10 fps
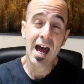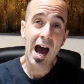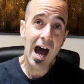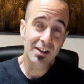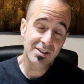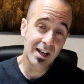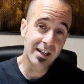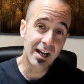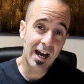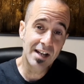I'll tell
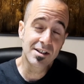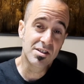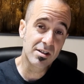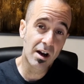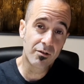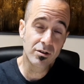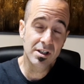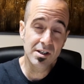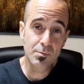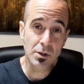you, I discovered
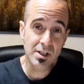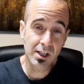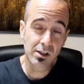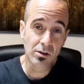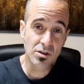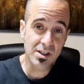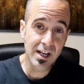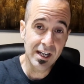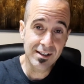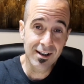this particular
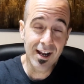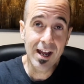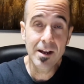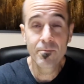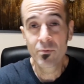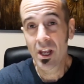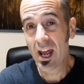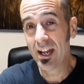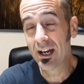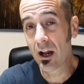snake today,
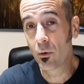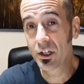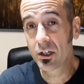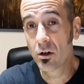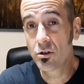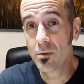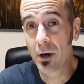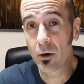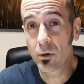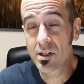and then I went to go do my
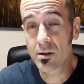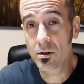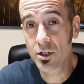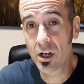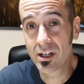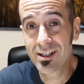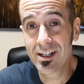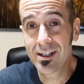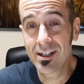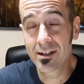research on
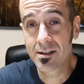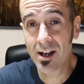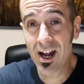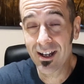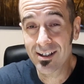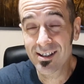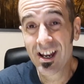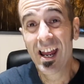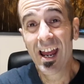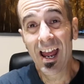DD Exotics,
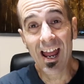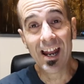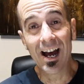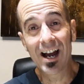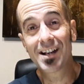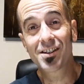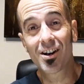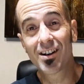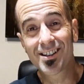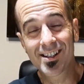and I
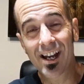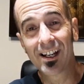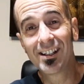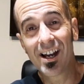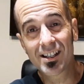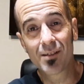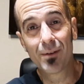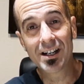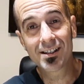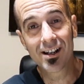started second guessing
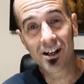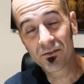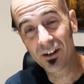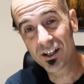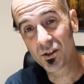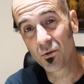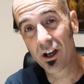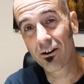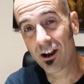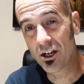myself as to
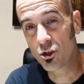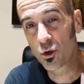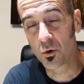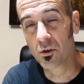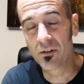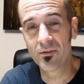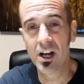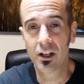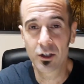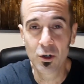whether I truly
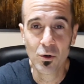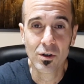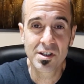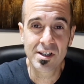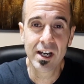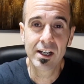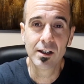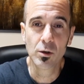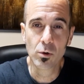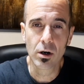found the coolest snake in the
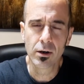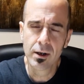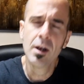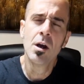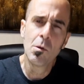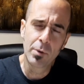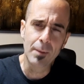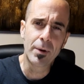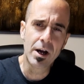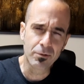world. But
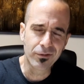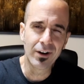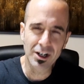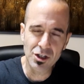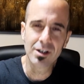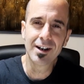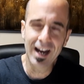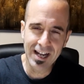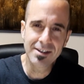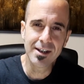upon reflection,
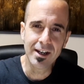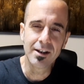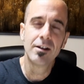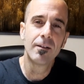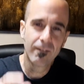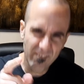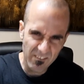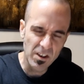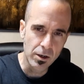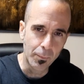I did.
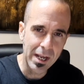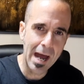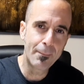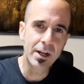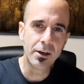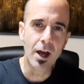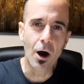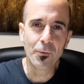You'll be happy to know.